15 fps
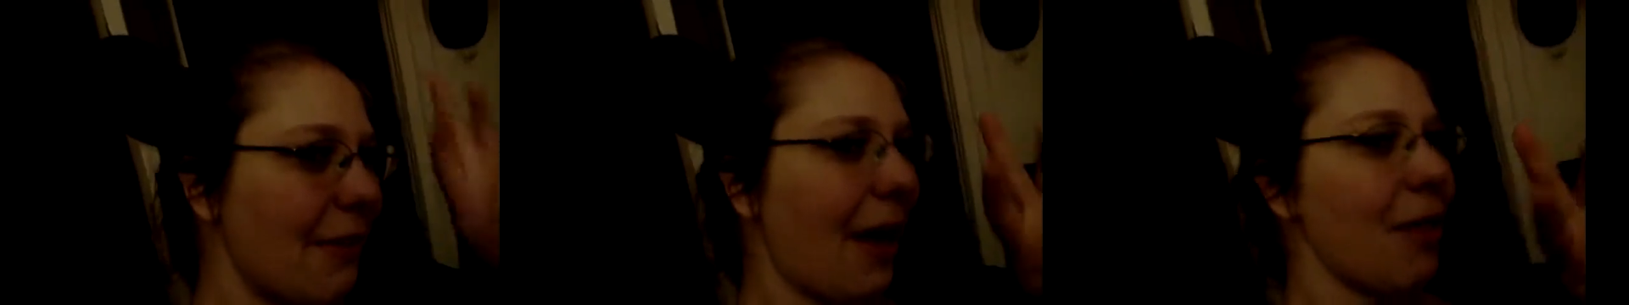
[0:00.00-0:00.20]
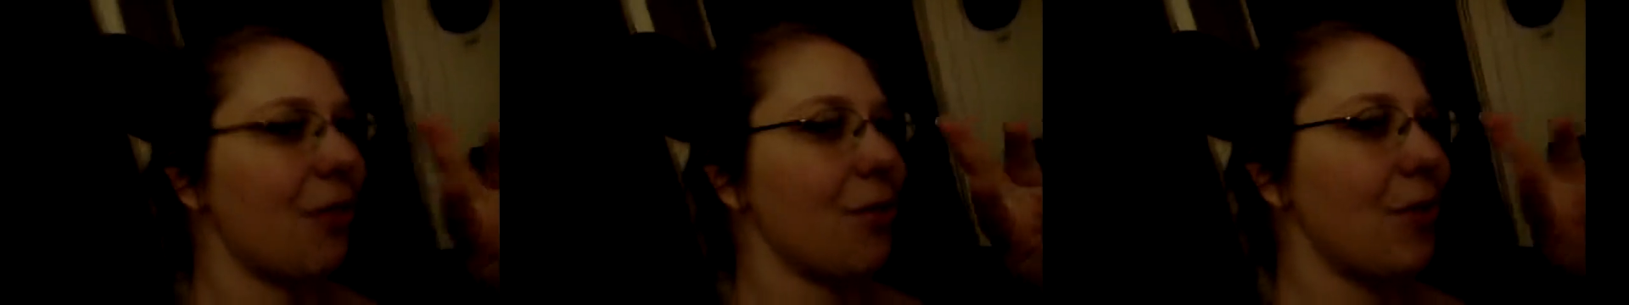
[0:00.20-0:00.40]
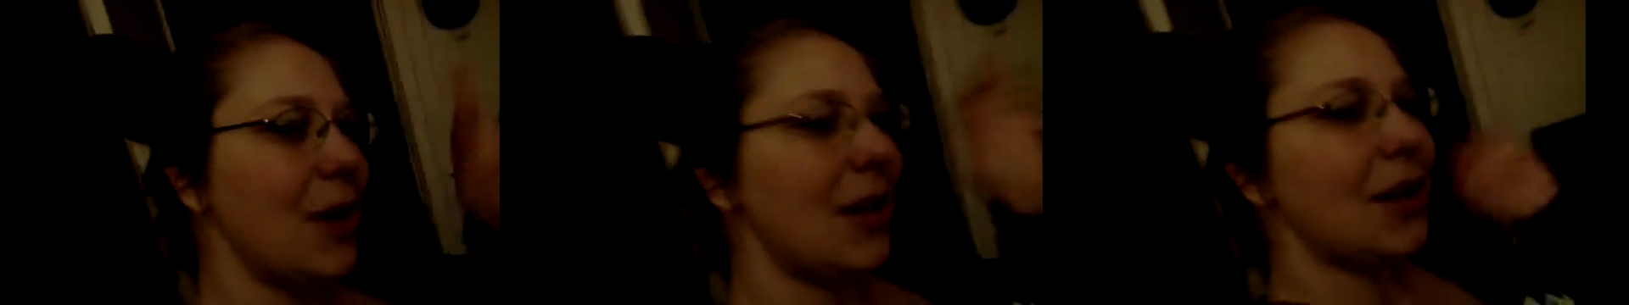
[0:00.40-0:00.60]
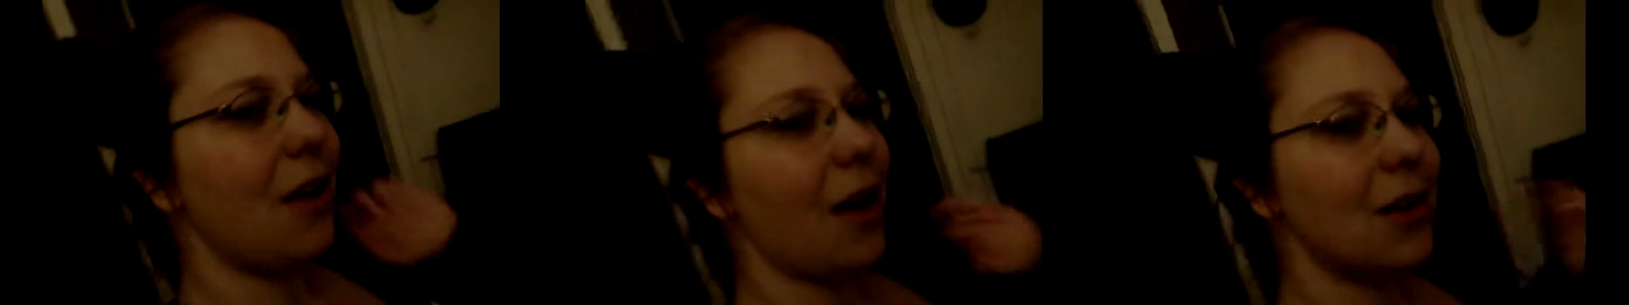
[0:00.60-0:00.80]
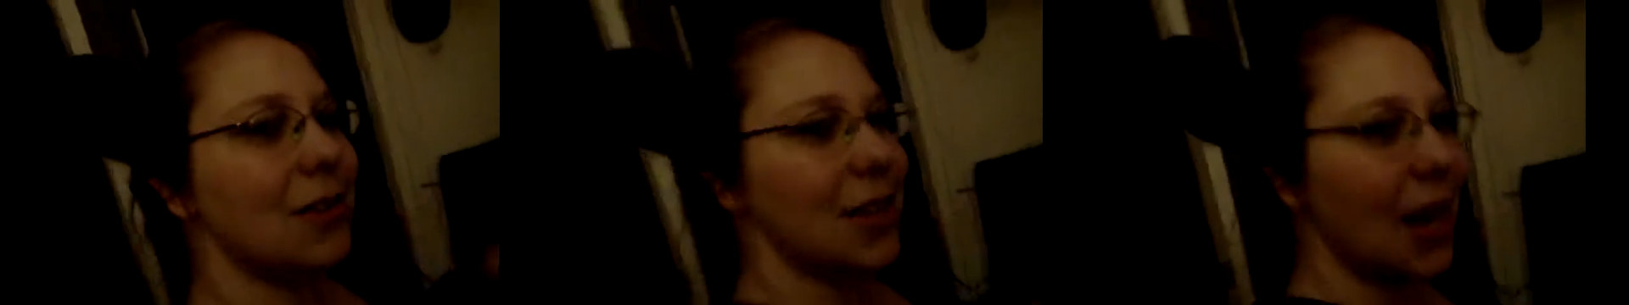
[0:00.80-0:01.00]
I've got three D
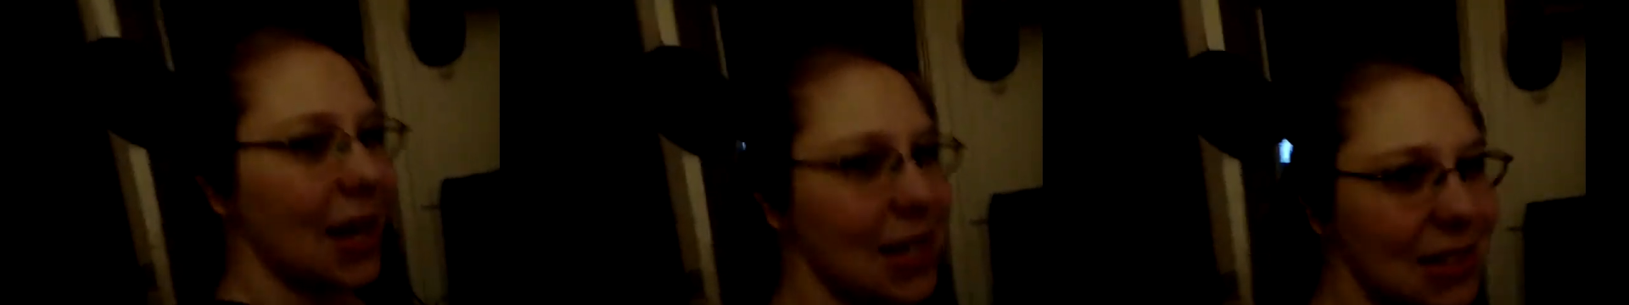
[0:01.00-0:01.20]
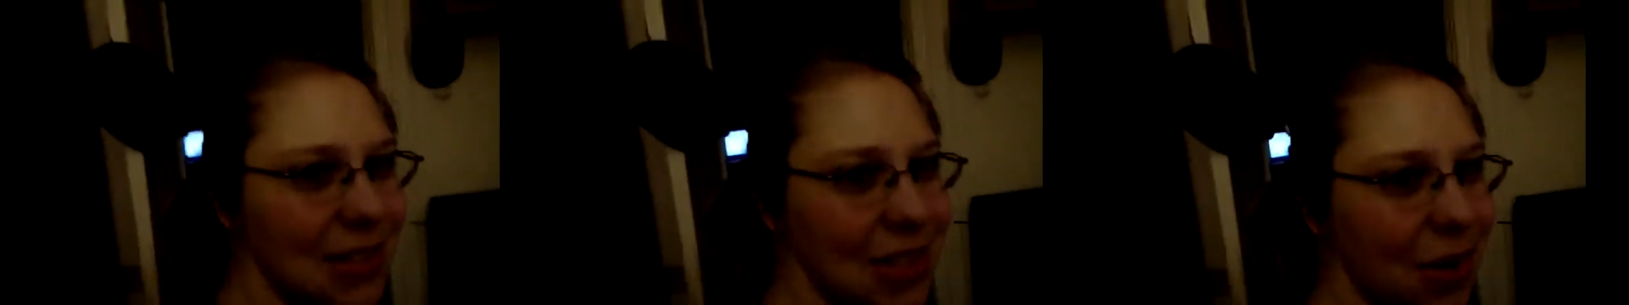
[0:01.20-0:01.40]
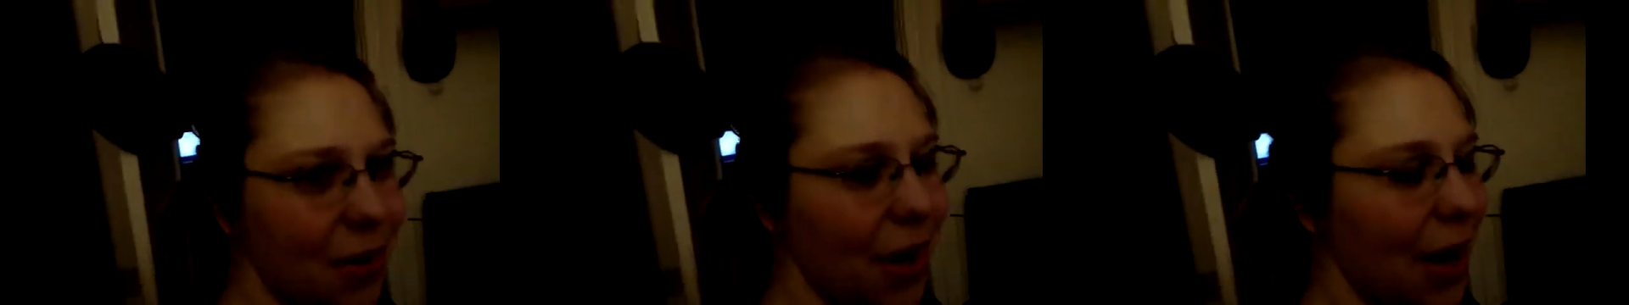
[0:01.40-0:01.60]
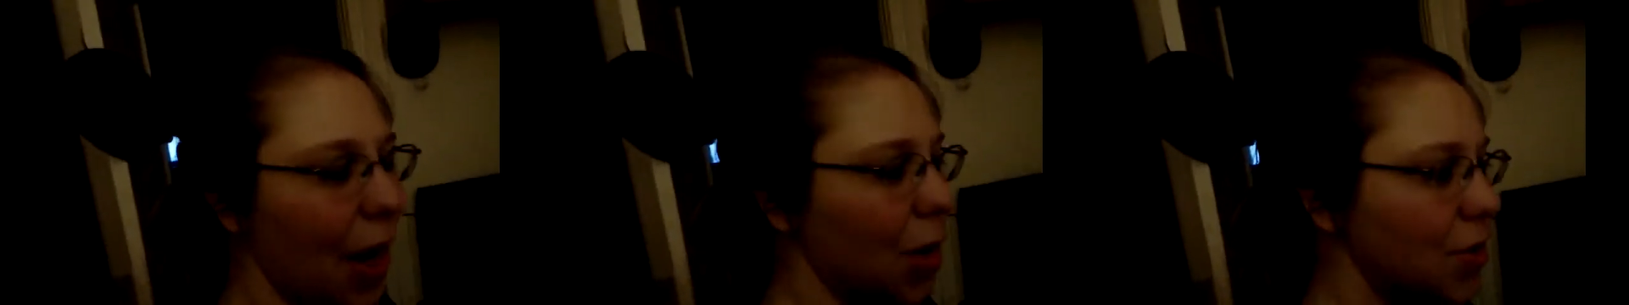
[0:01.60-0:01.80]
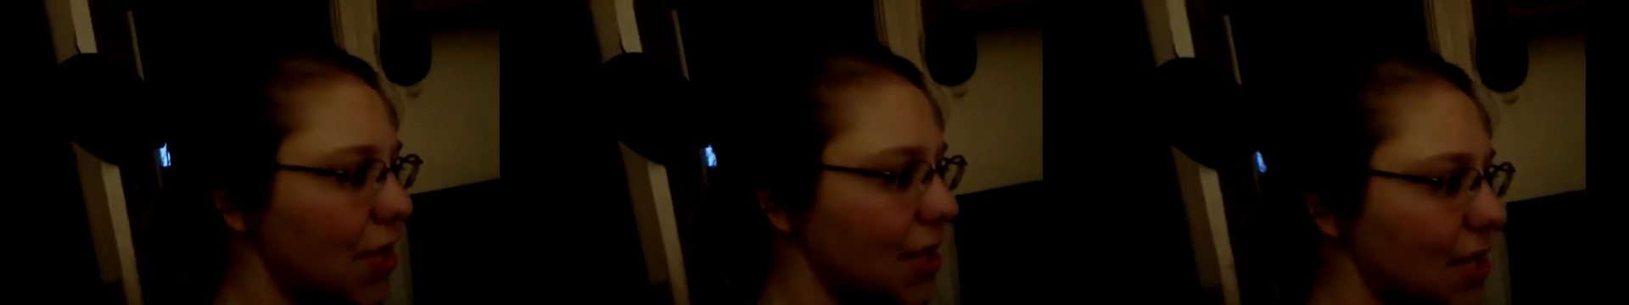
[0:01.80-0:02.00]
dogs that I can see right
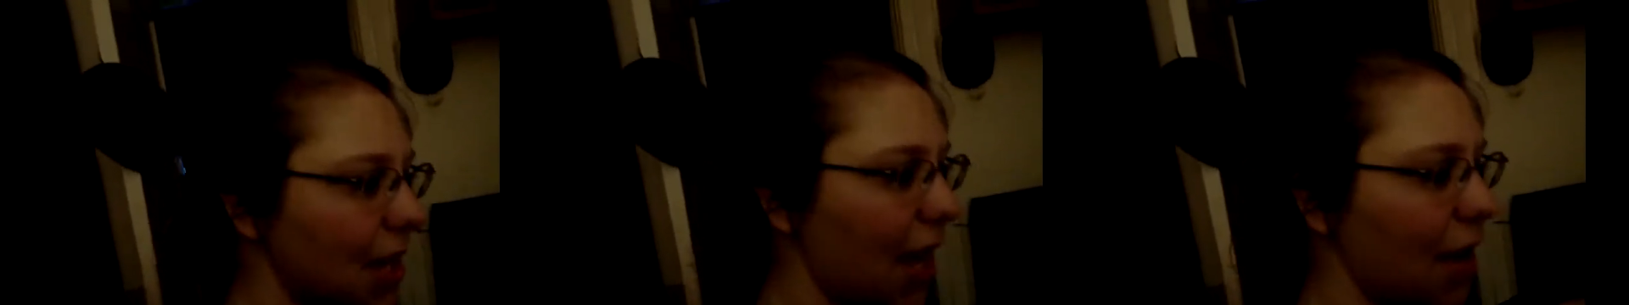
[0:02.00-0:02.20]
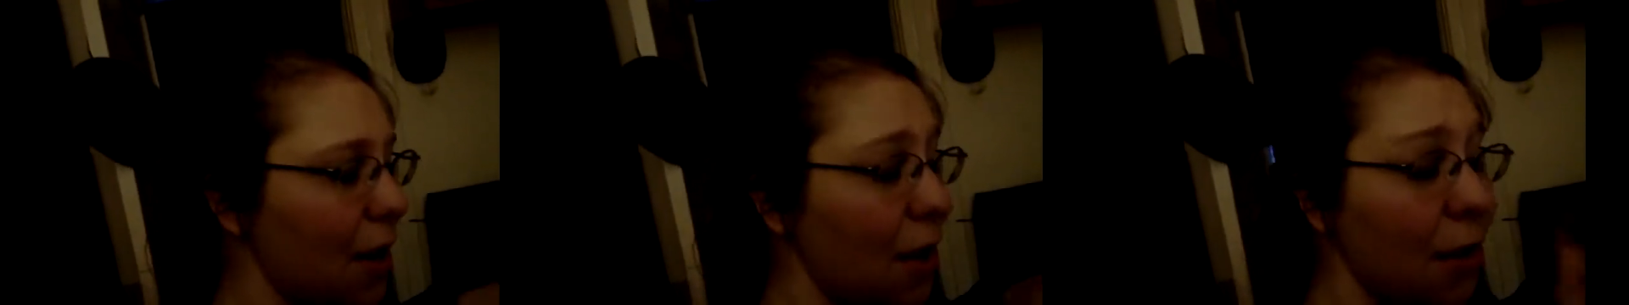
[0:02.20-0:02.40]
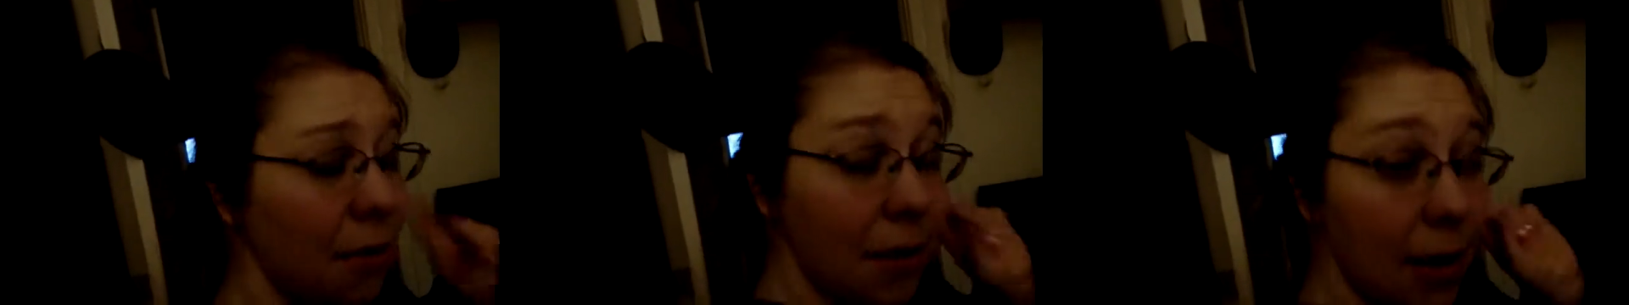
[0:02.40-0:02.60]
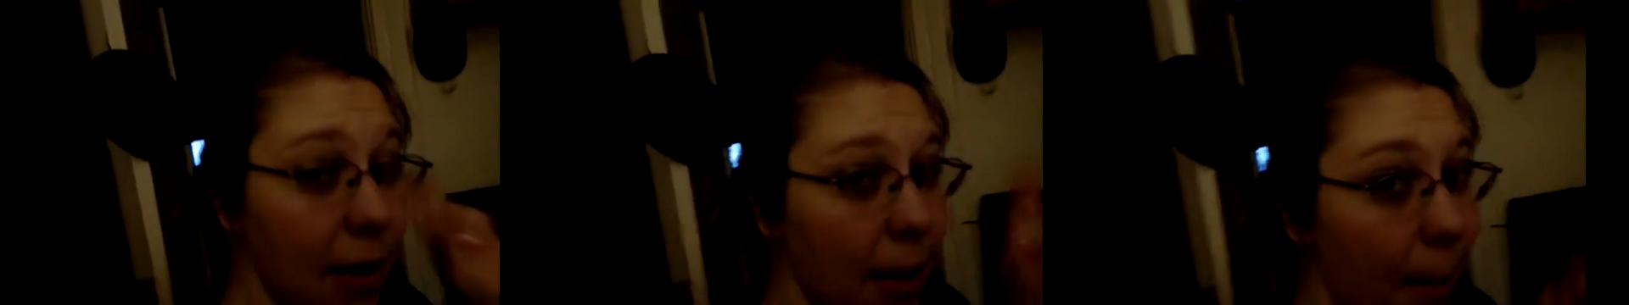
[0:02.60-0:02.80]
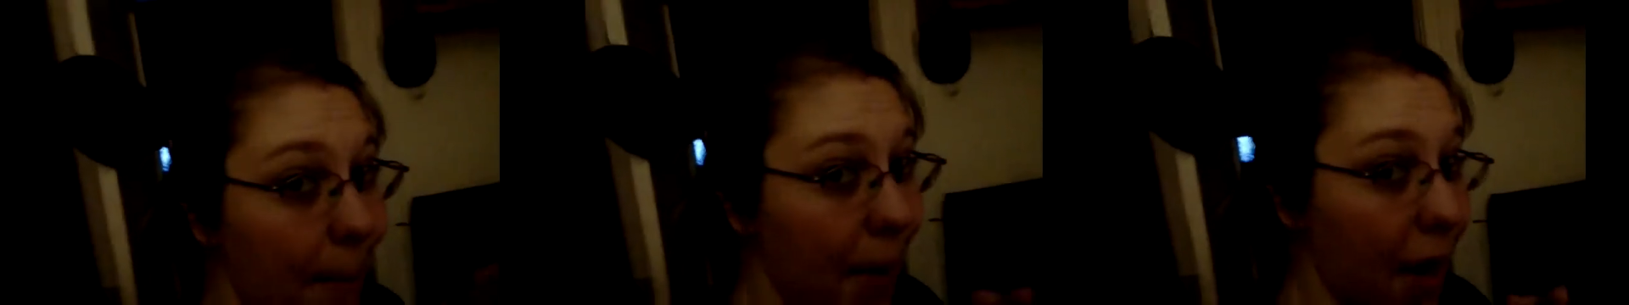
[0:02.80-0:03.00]
now. Tatiana,
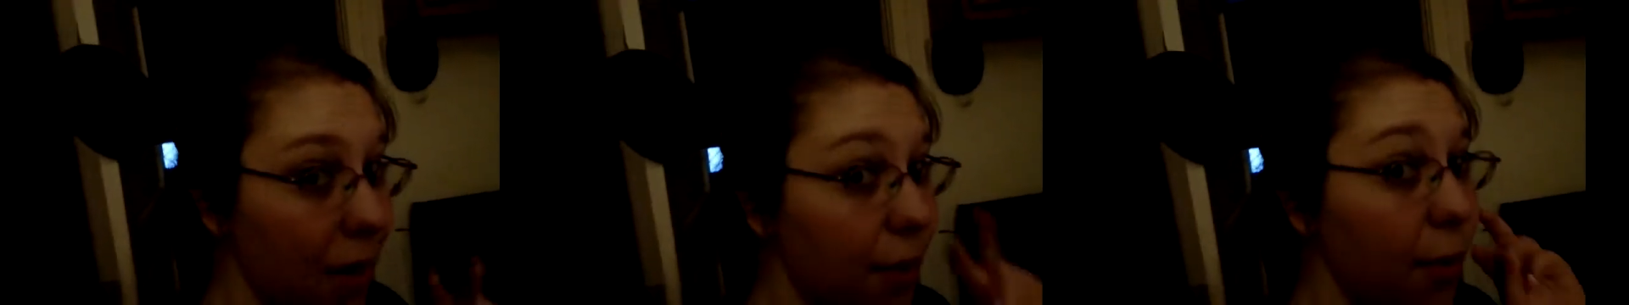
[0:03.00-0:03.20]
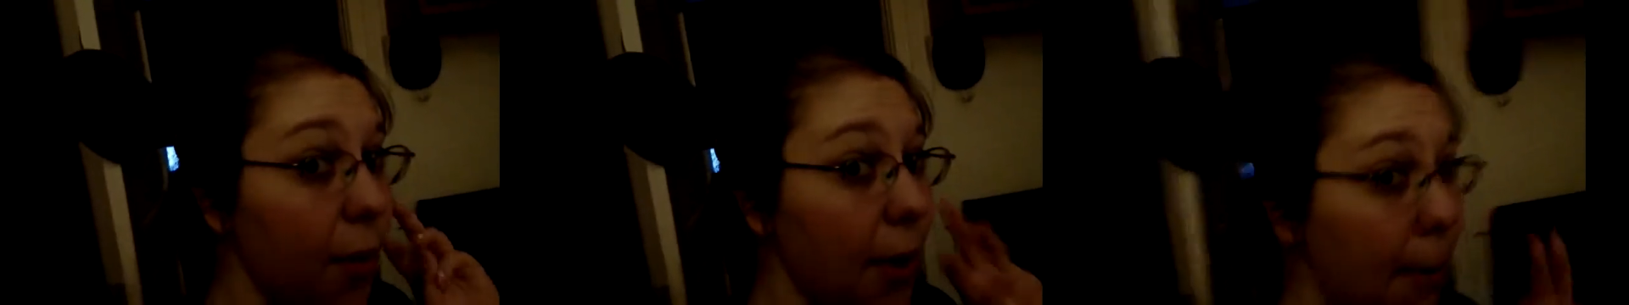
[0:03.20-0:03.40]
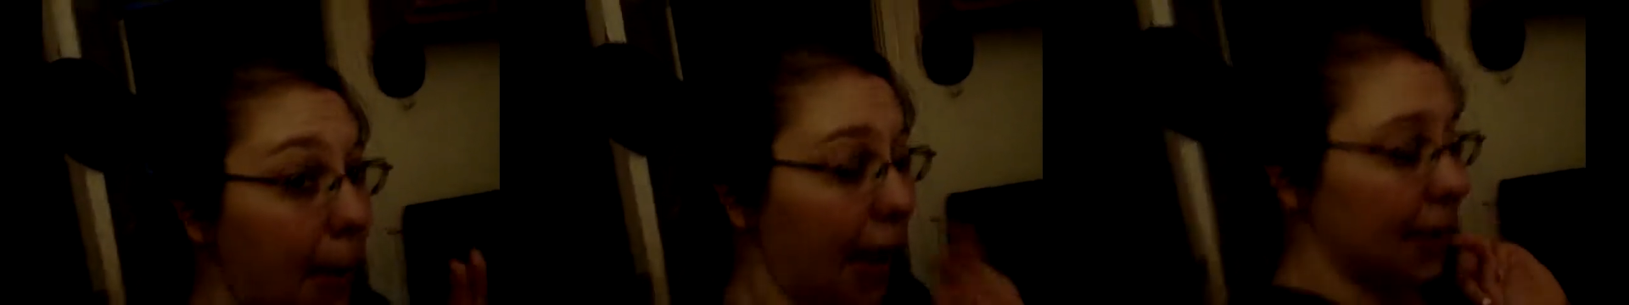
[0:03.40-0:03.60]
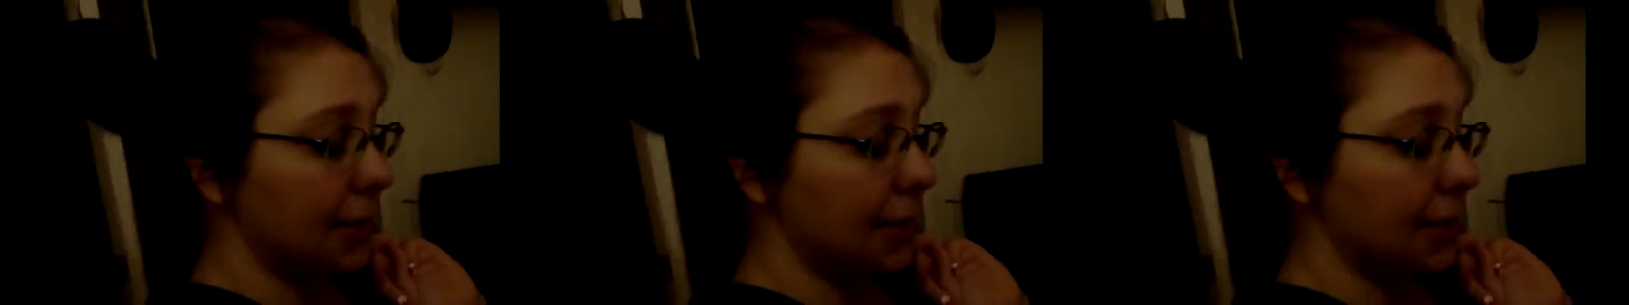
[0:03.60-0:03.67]
Milo, and